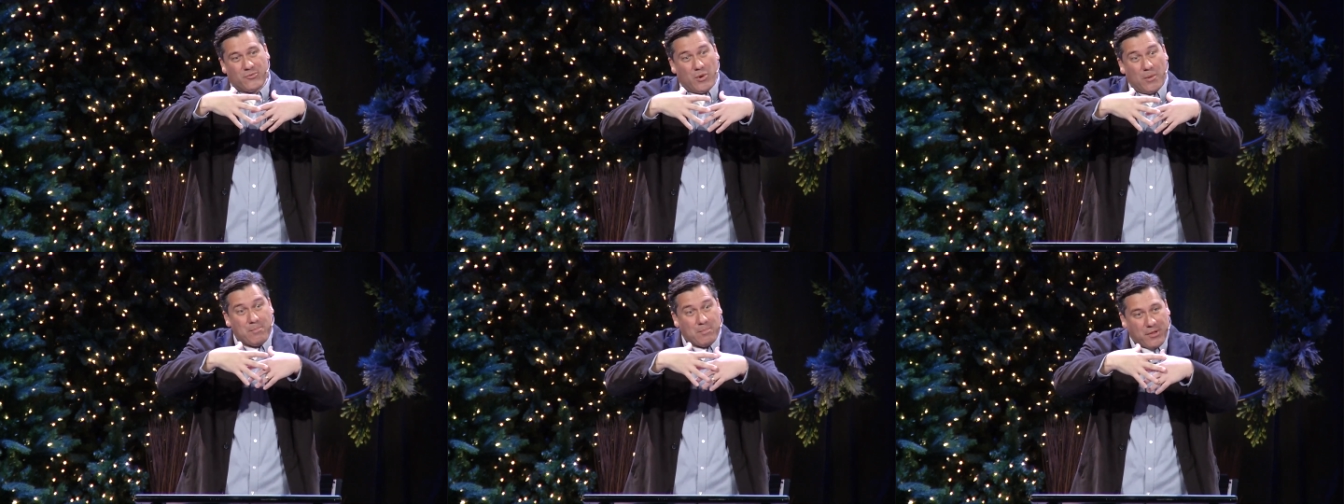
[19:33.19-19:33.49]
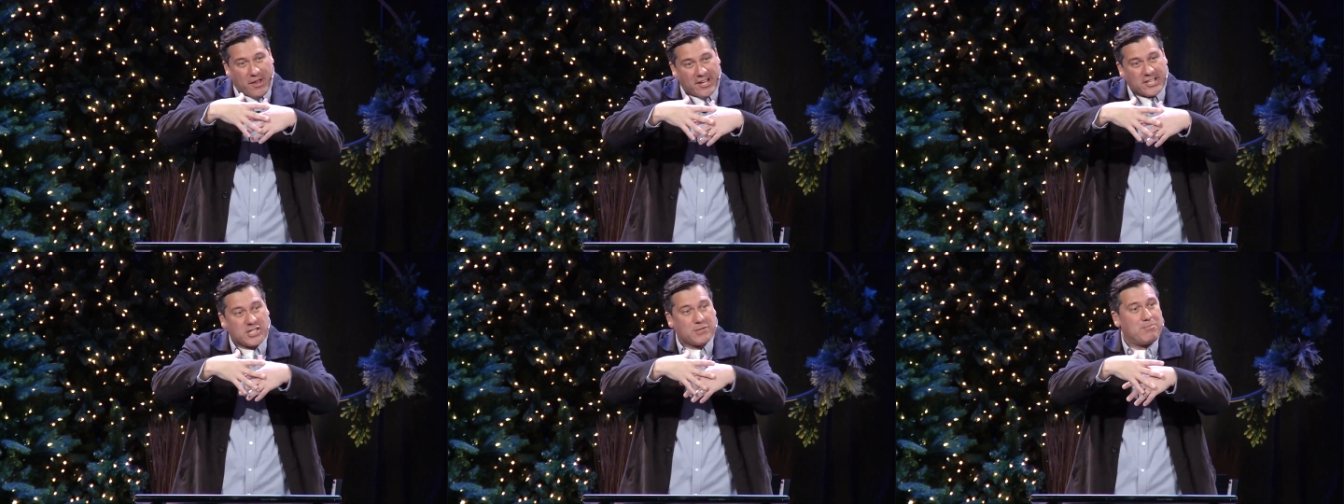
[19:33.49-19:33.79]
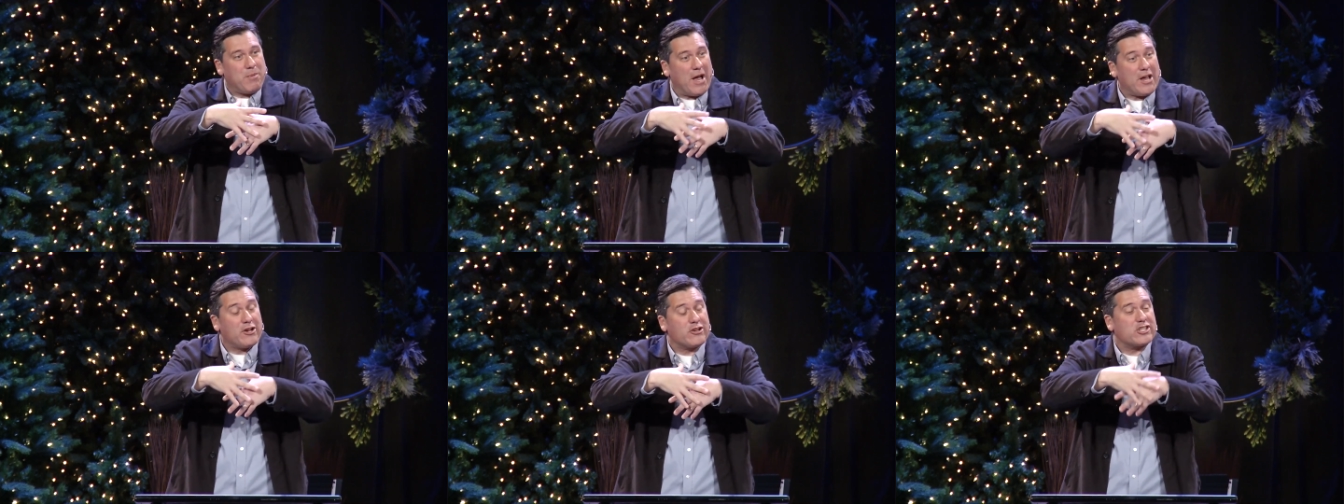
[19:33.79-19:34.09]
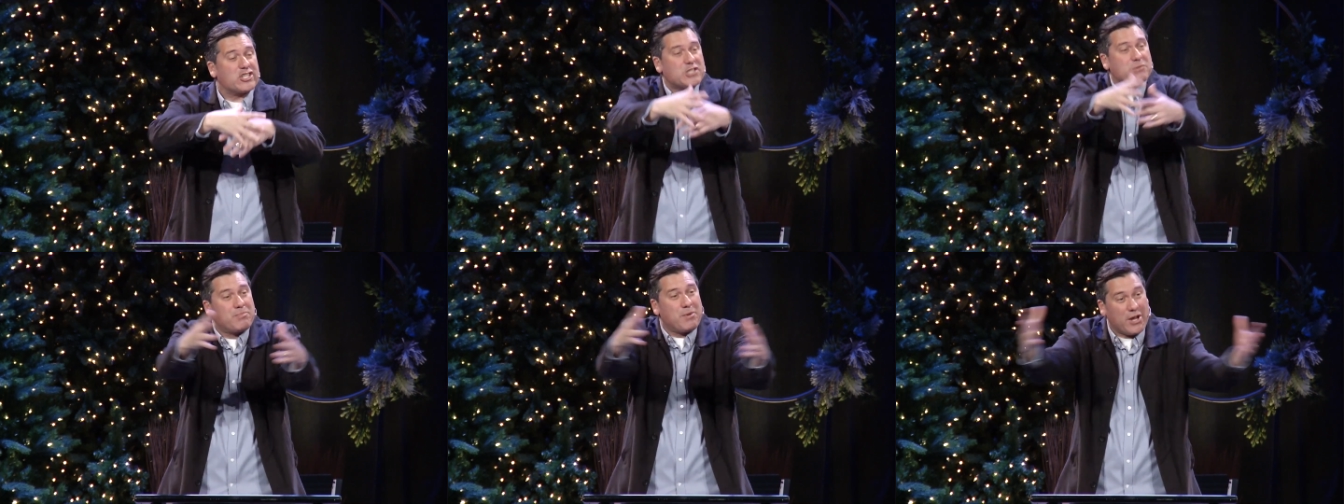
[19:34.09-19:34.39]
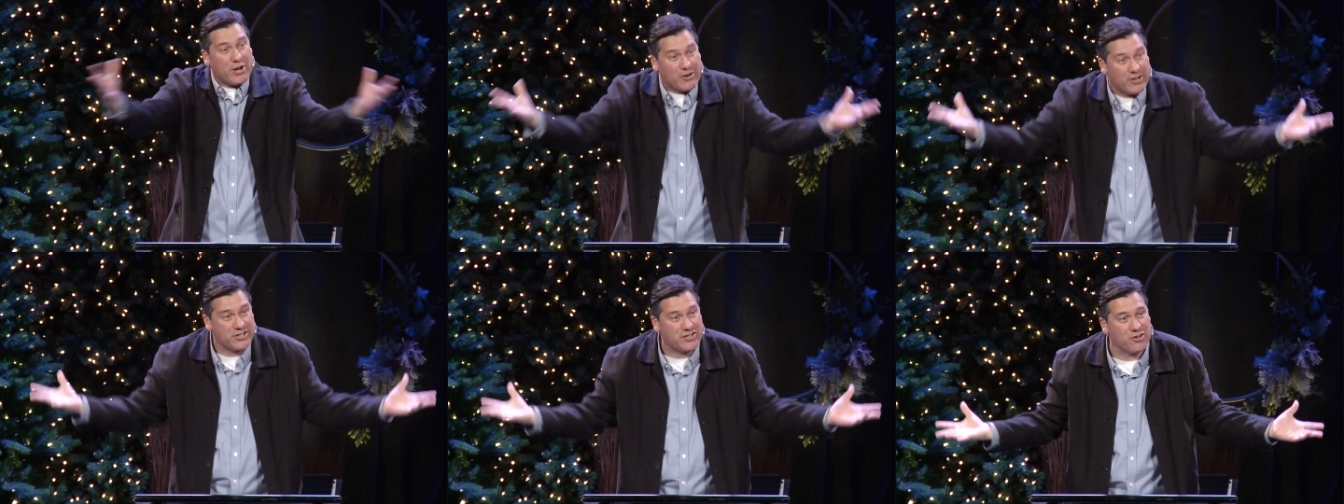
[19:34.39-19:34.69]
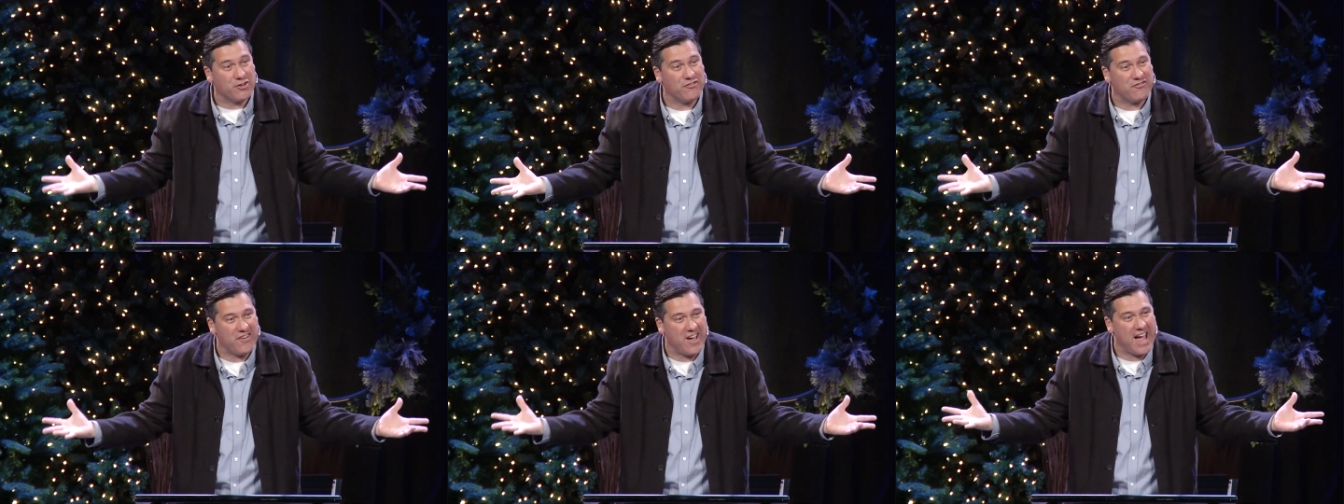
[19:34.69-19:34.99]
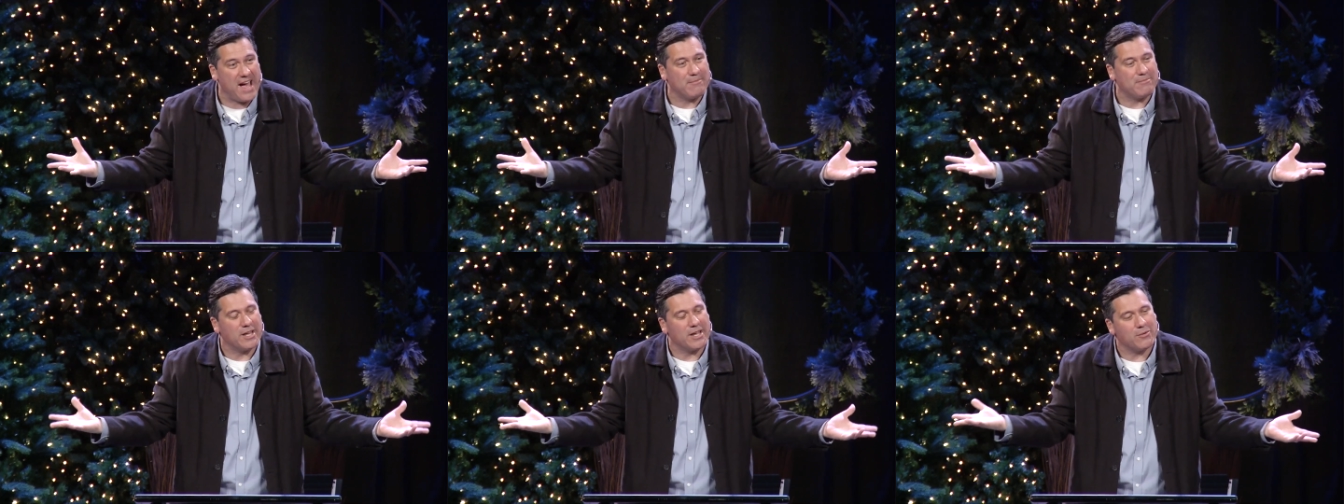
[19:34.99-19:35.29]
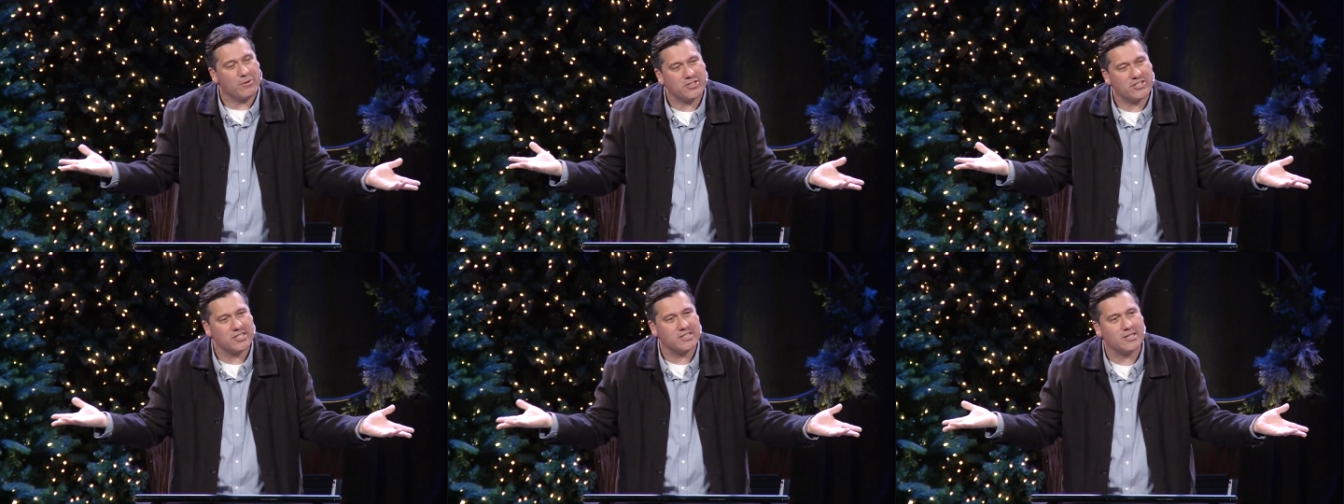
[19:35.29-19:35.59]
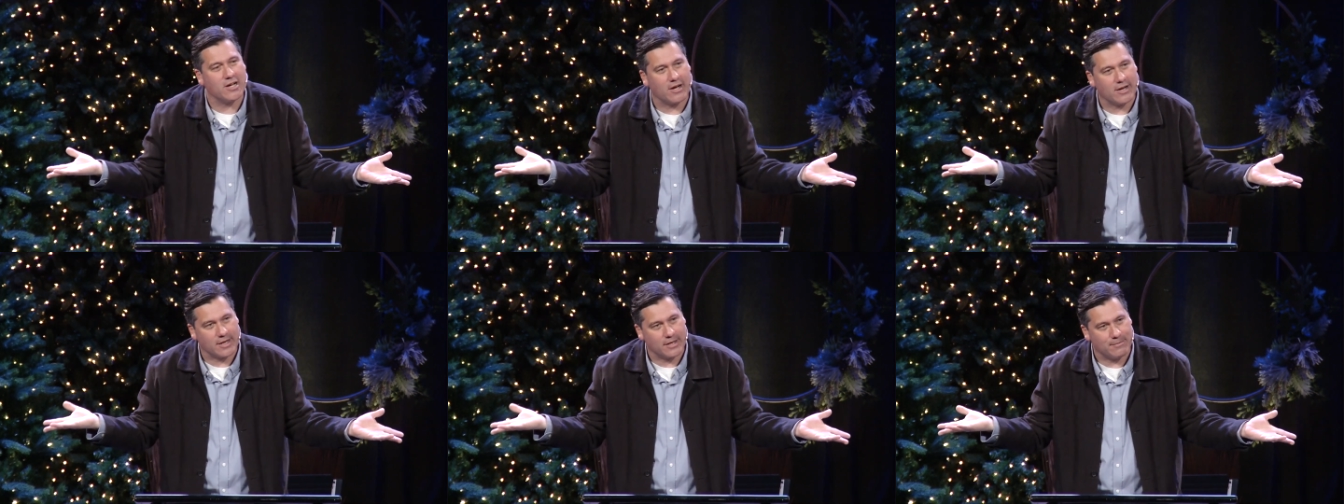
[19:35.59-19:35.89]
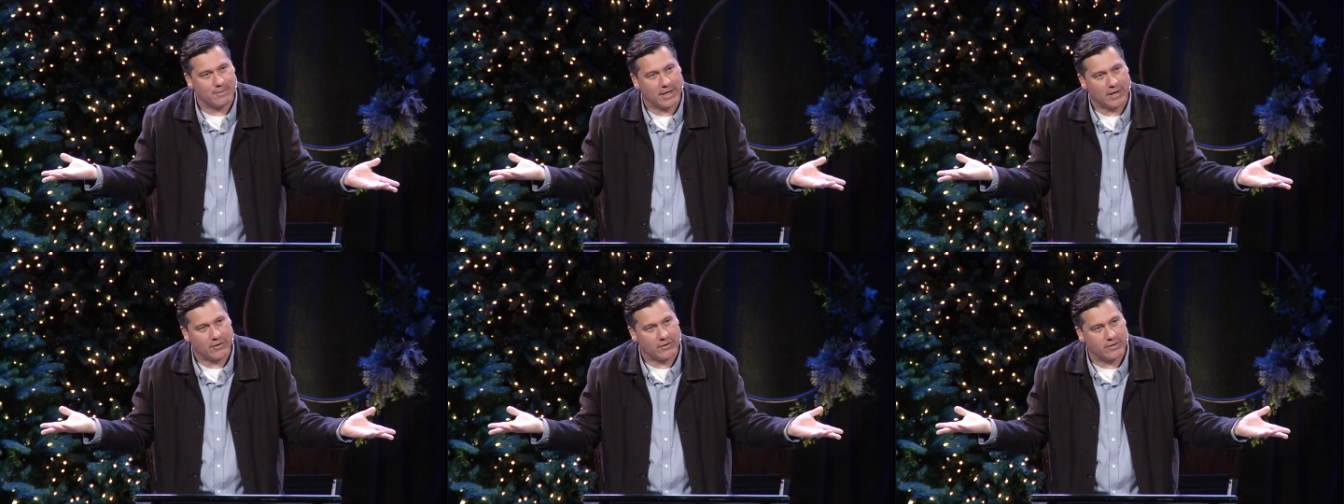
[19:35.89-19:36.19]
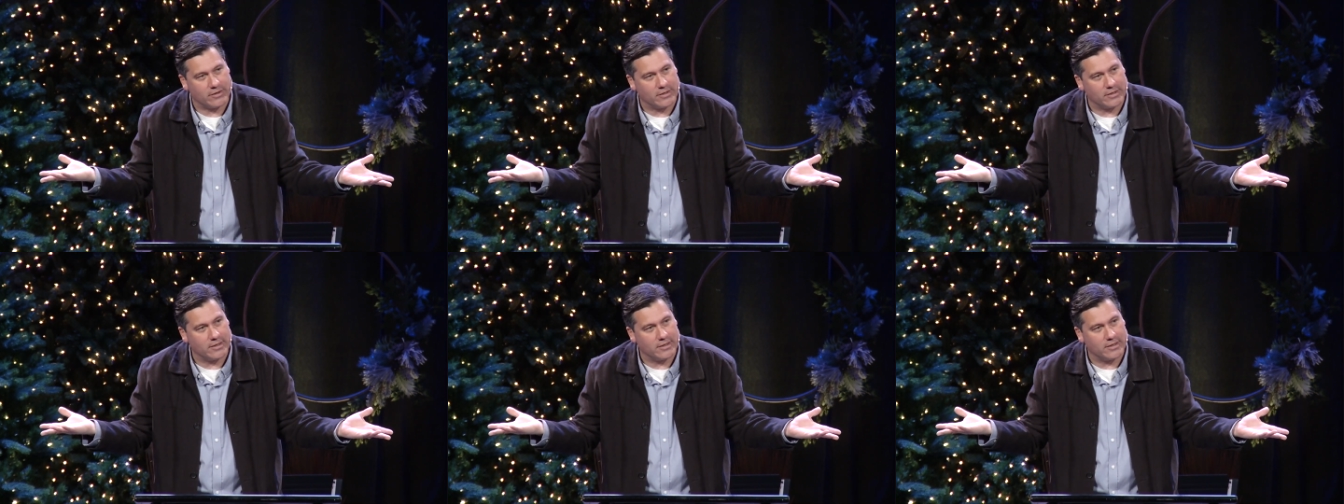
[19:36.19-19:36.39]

replaced by your spiritual family. What's he talking about?